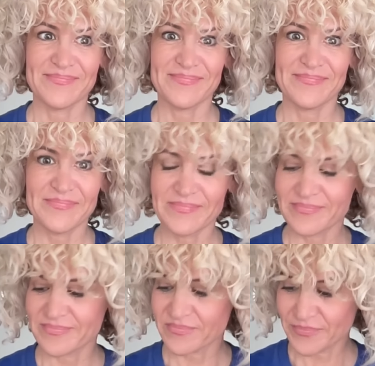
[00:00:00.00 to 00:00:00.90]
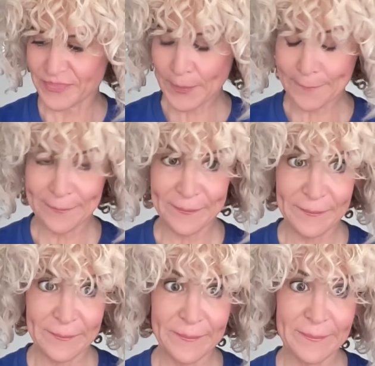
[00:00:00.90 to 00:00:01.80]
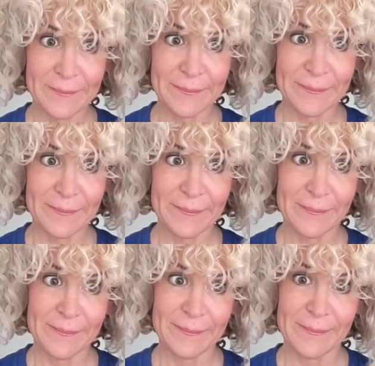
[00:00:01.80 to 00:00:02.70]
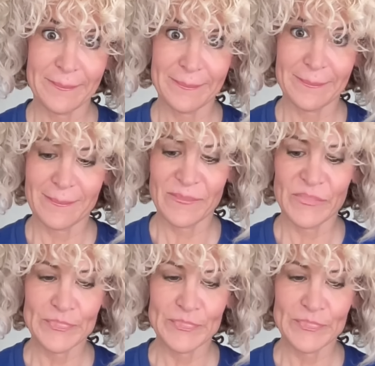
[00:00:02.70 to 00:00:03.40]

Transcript: (not speaking)